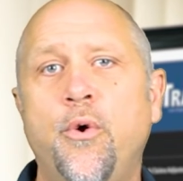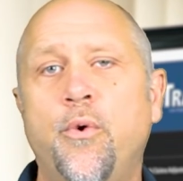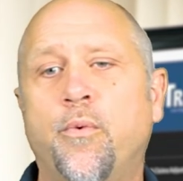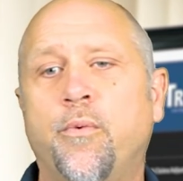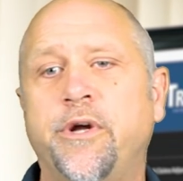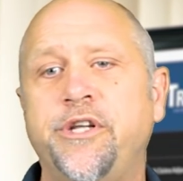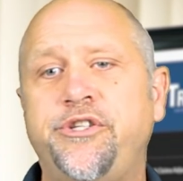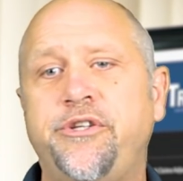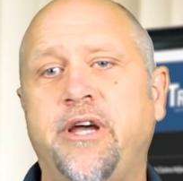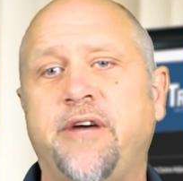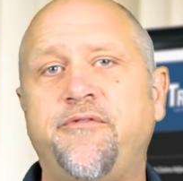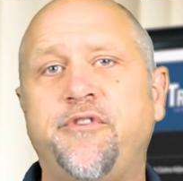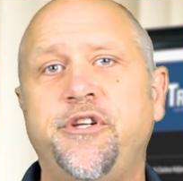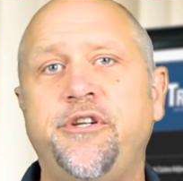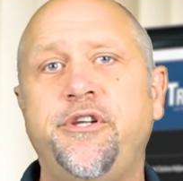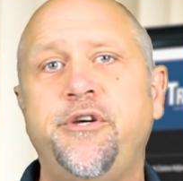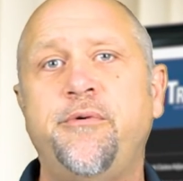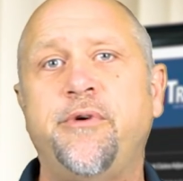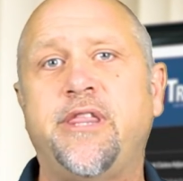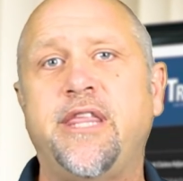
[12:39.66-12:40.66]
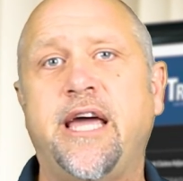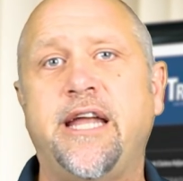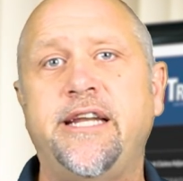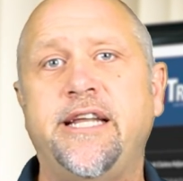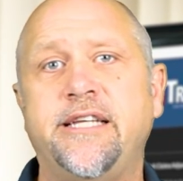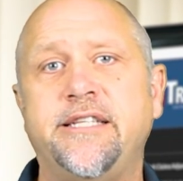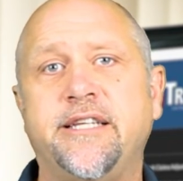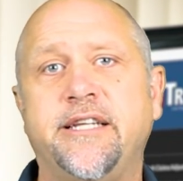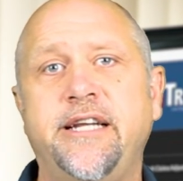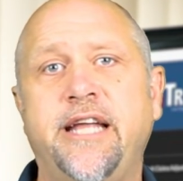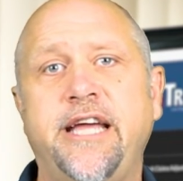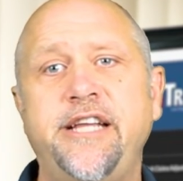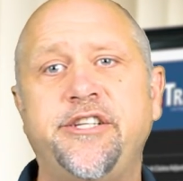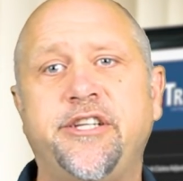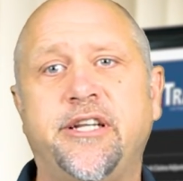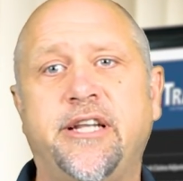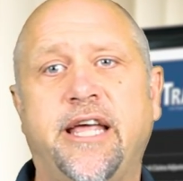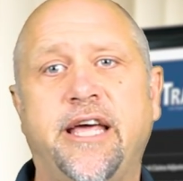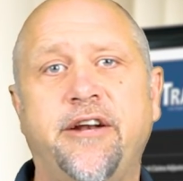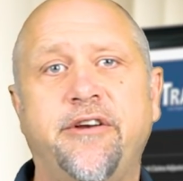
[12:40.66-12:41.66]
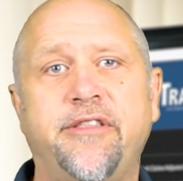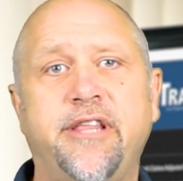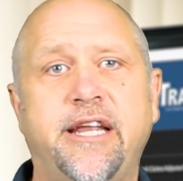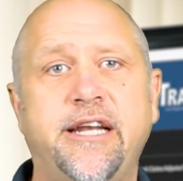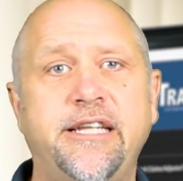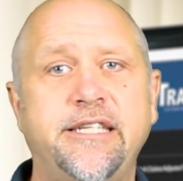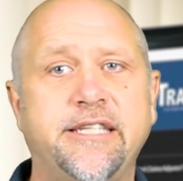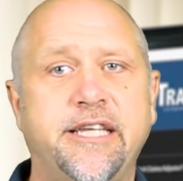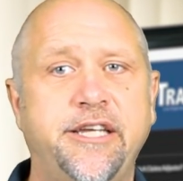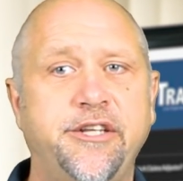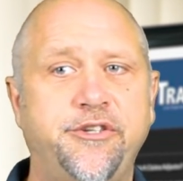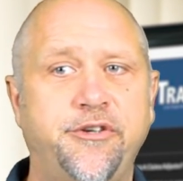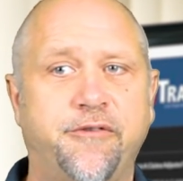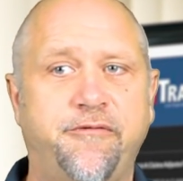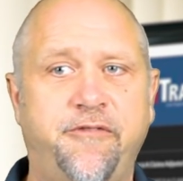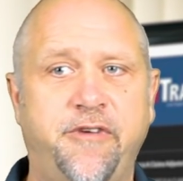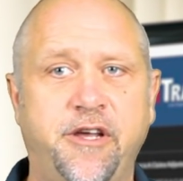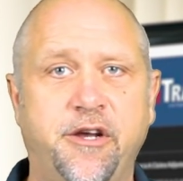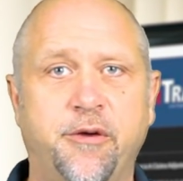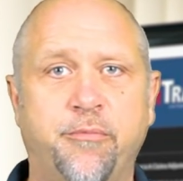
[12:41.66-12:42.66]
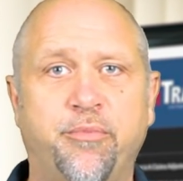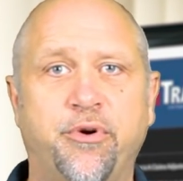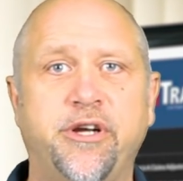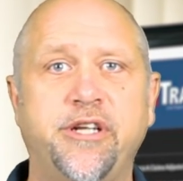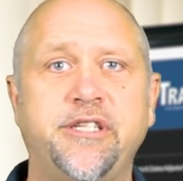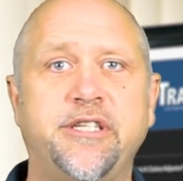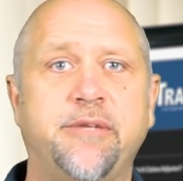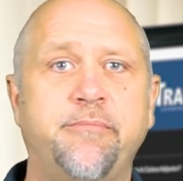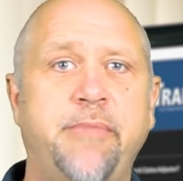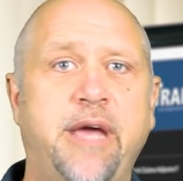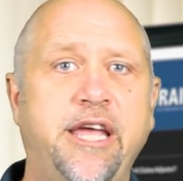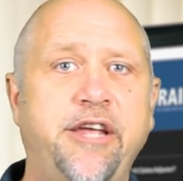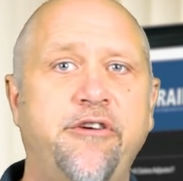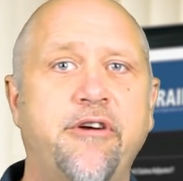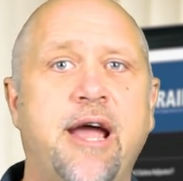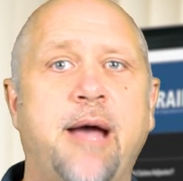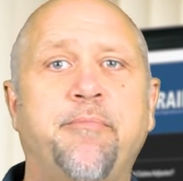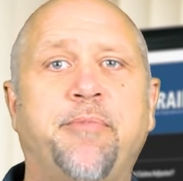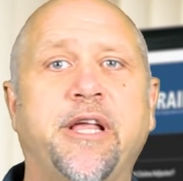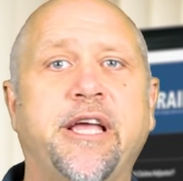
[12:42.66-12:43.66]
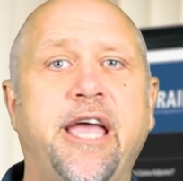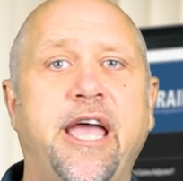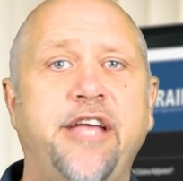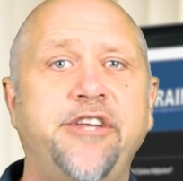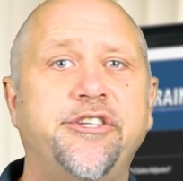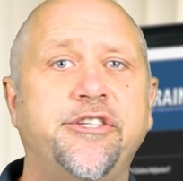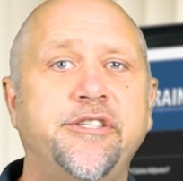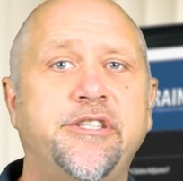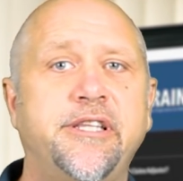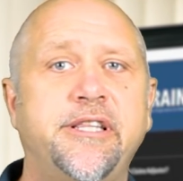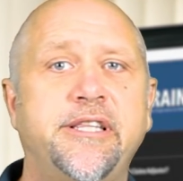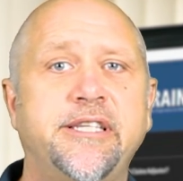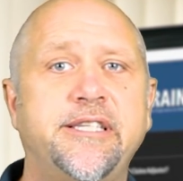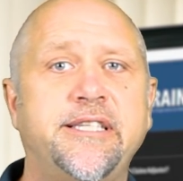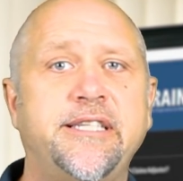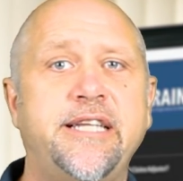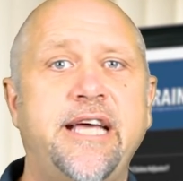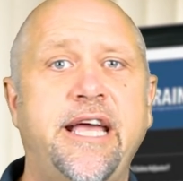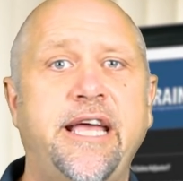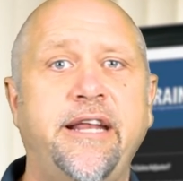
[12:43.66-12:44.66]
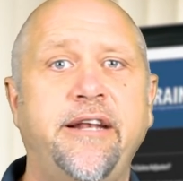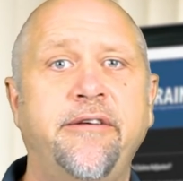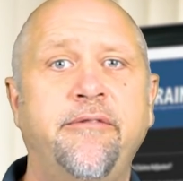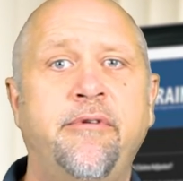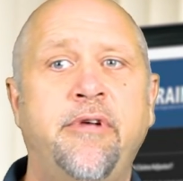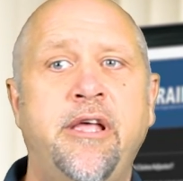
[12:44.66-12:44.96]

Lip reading: What you have to do with that designation letter then is get your fingerprints and make your application to the state.